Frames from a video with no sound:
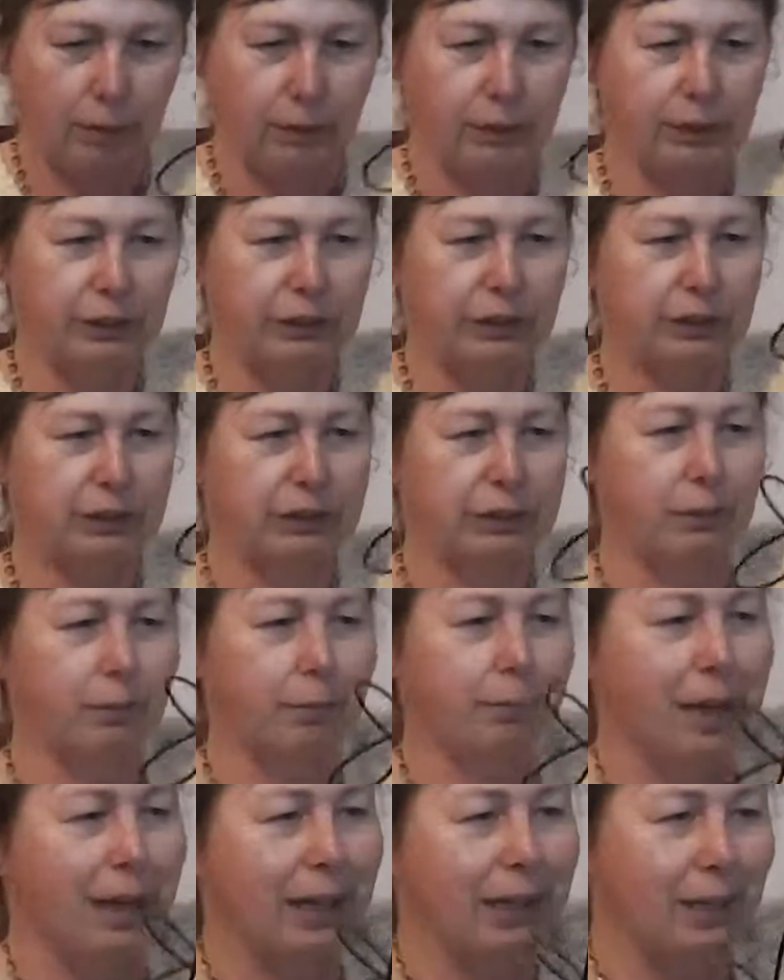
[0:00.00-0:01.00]
this
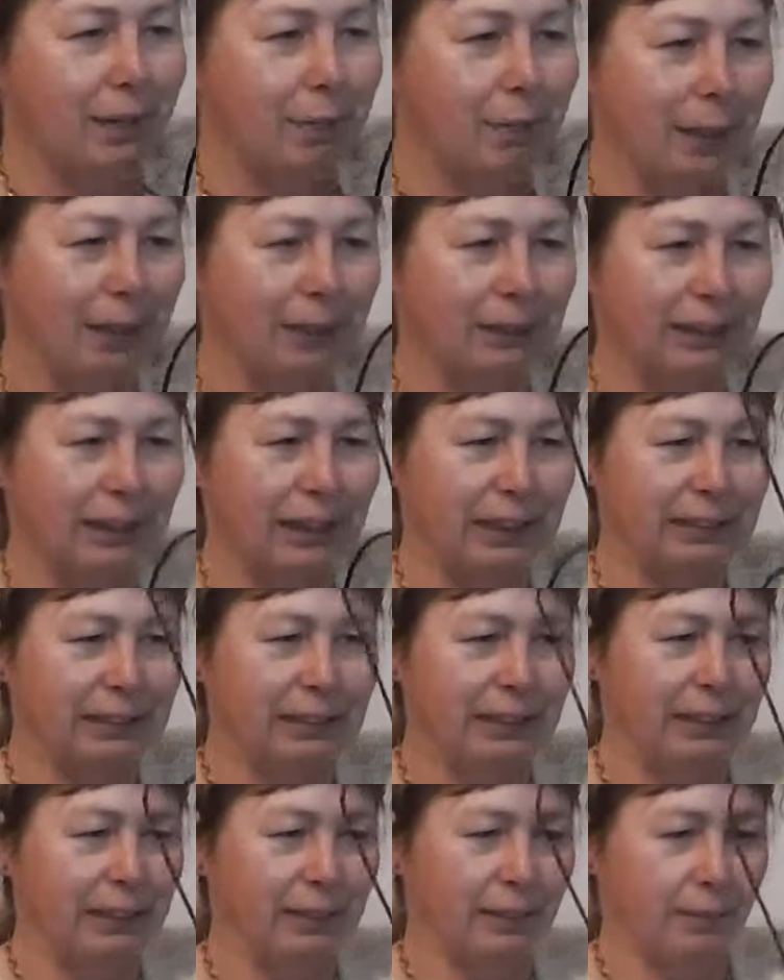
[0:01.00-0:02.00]
magnet mount
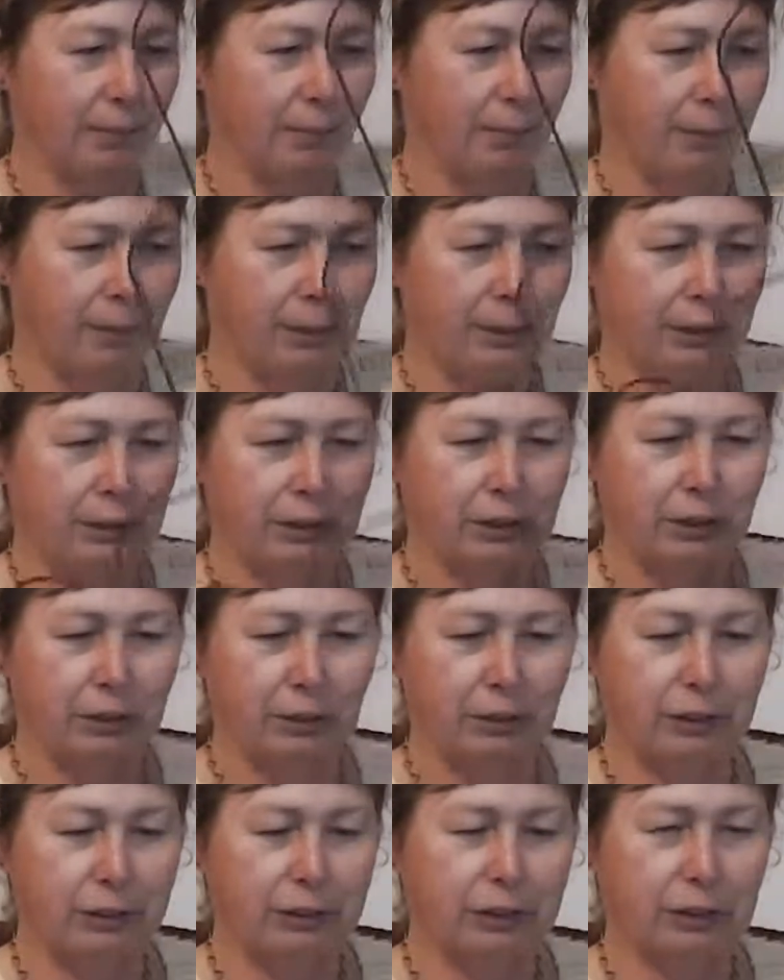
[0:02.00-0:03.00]
antenna. So
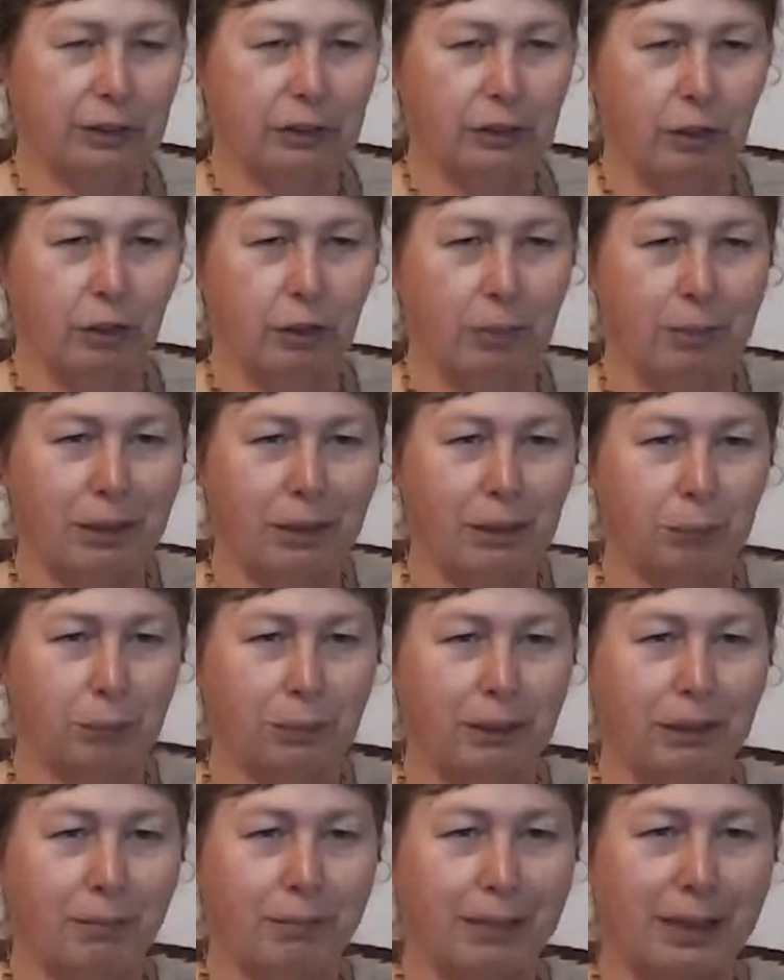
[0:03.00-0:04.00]
it's just got a much
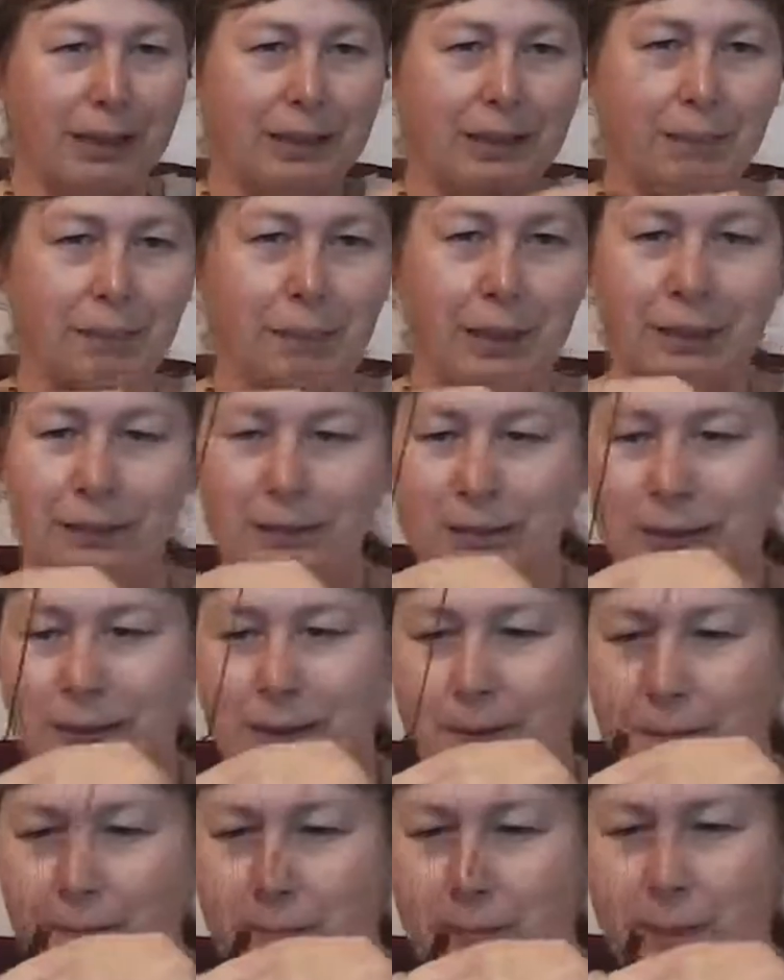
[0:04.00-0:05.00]
bigger magnet mount
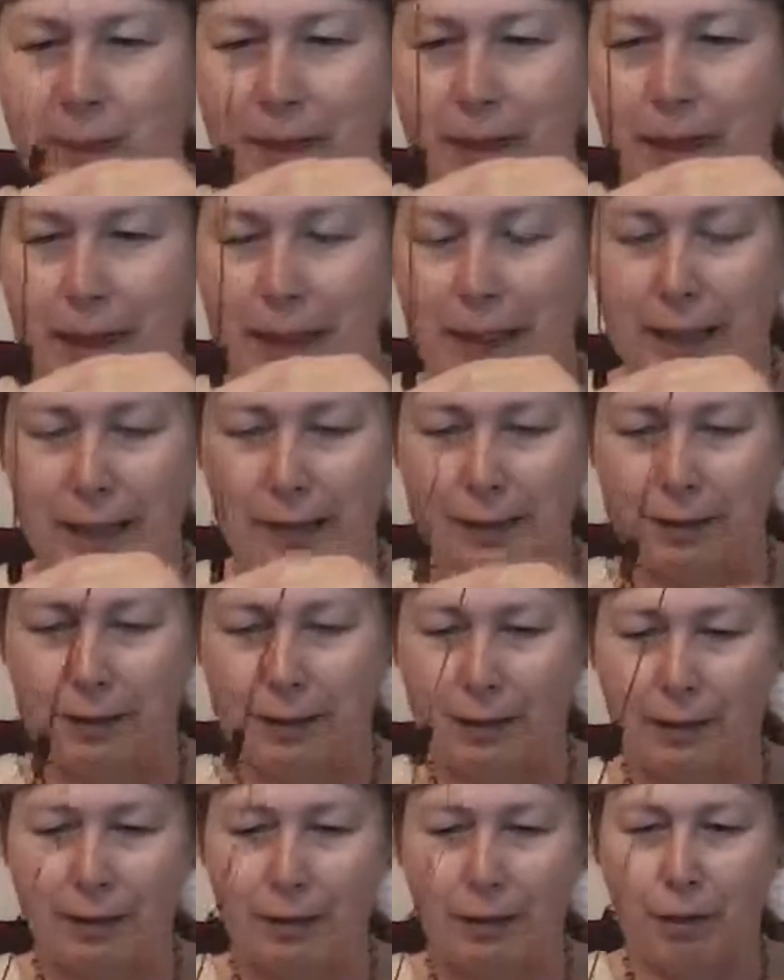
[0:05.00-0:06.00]
and
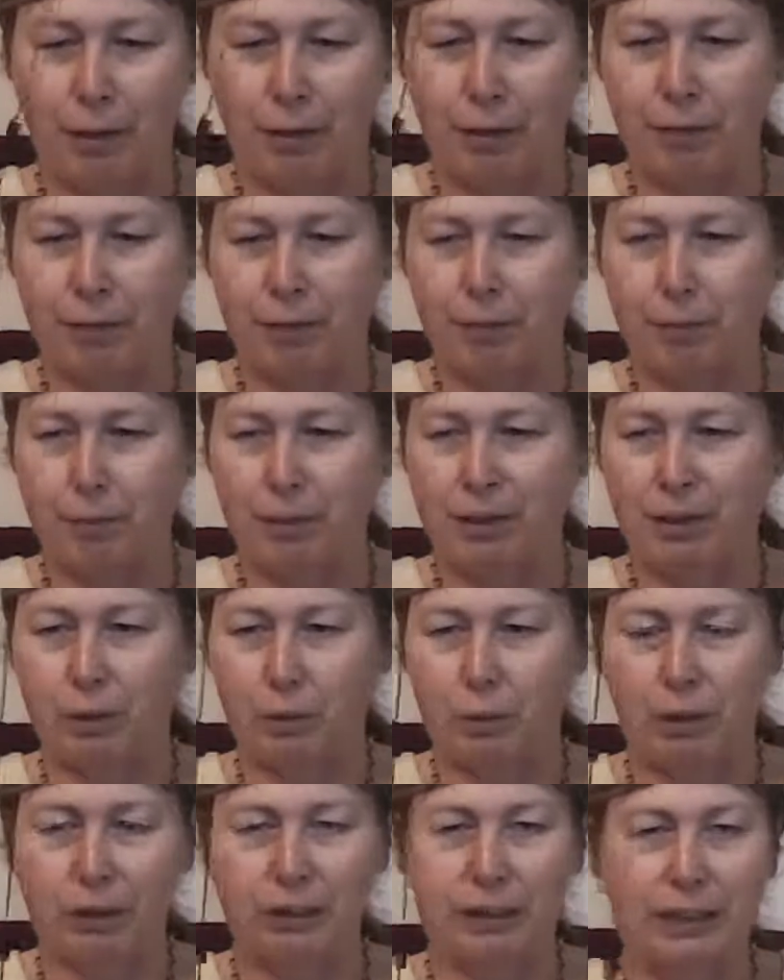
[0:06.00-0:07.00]
a better
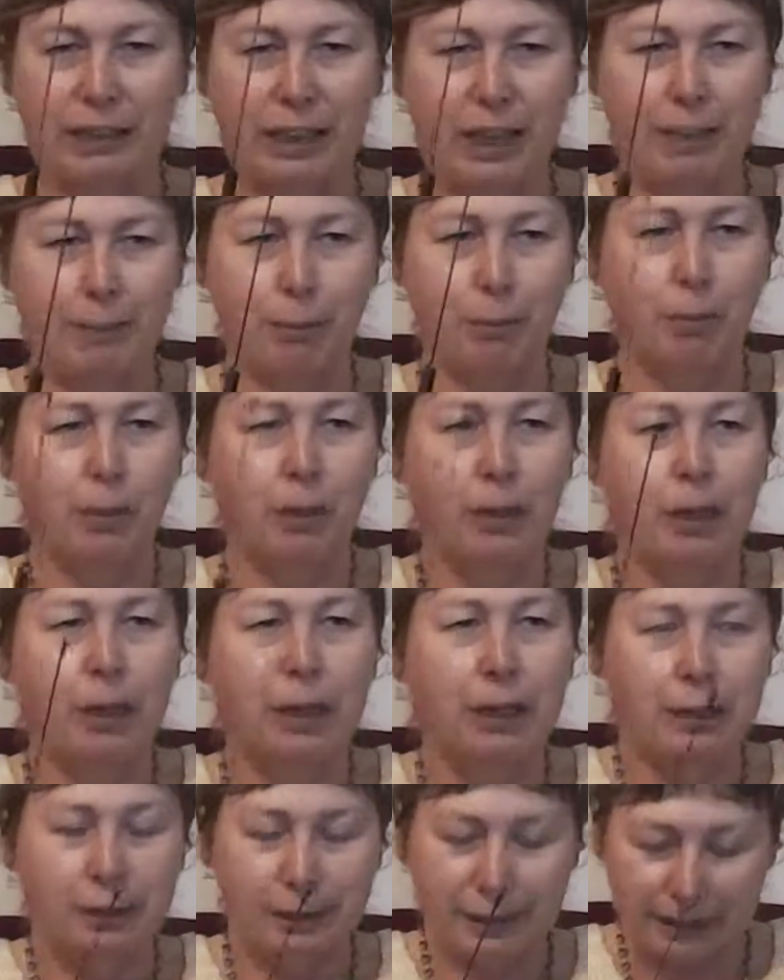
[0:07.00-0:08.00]
quality cable.
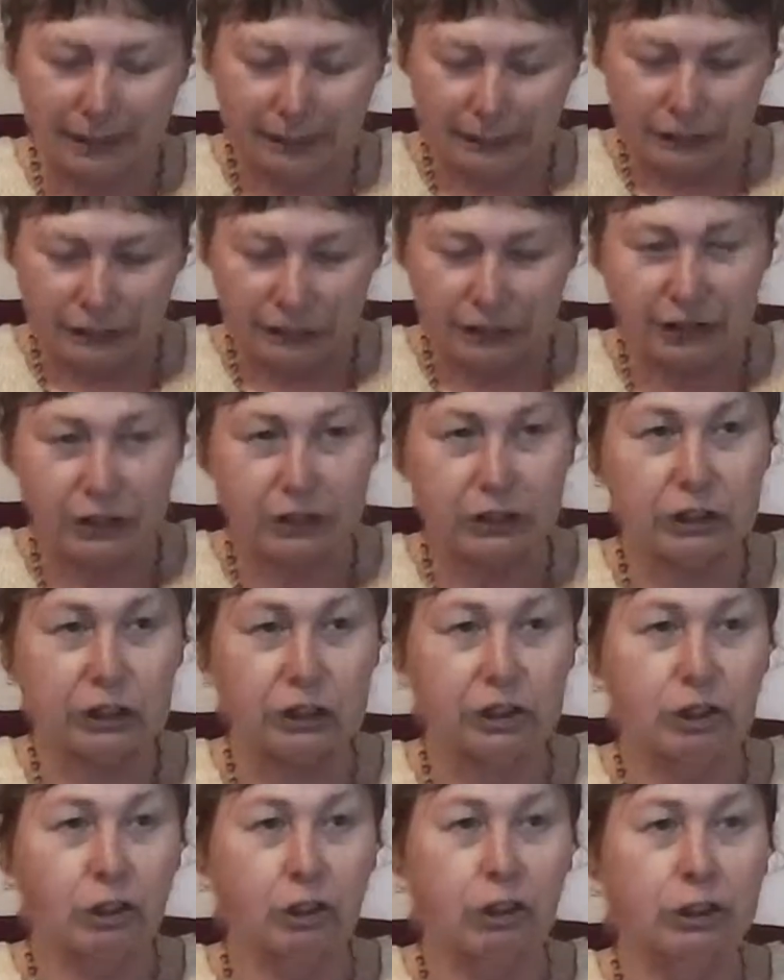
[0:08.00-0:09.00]
That actually sits
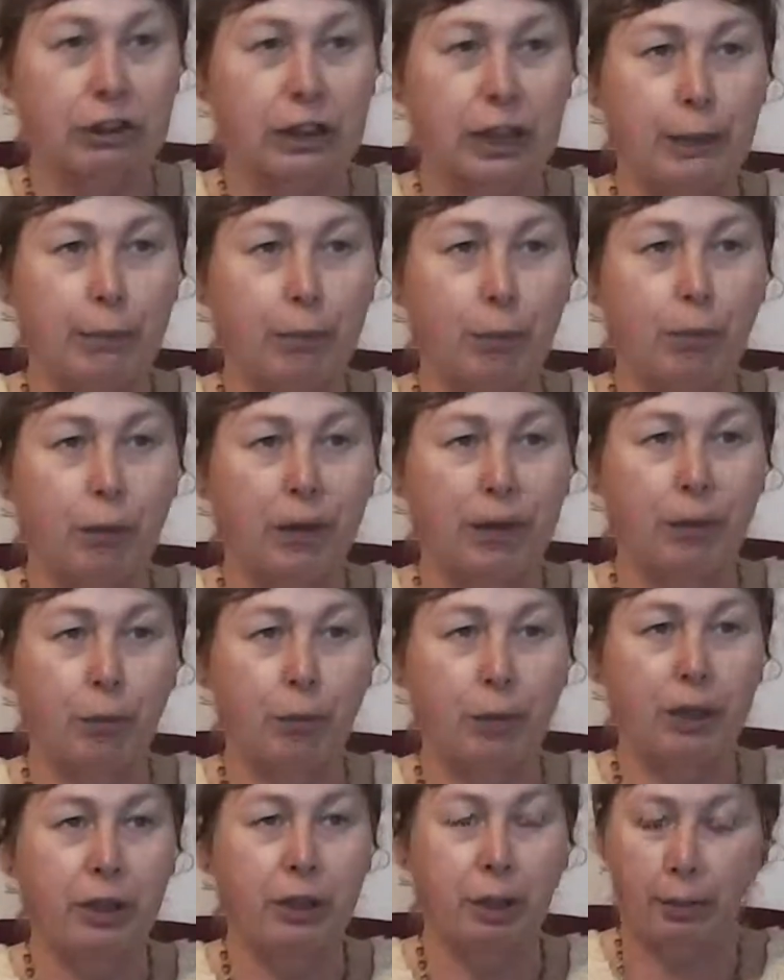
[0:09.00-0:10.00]
just on a table by the
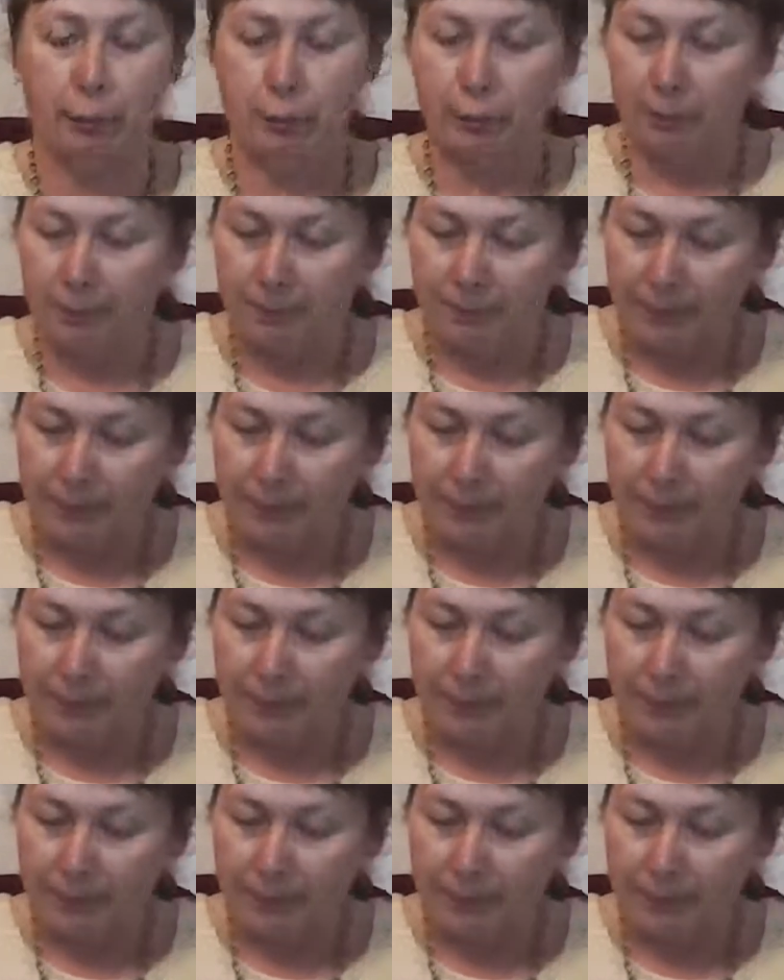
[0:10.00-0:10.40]
window.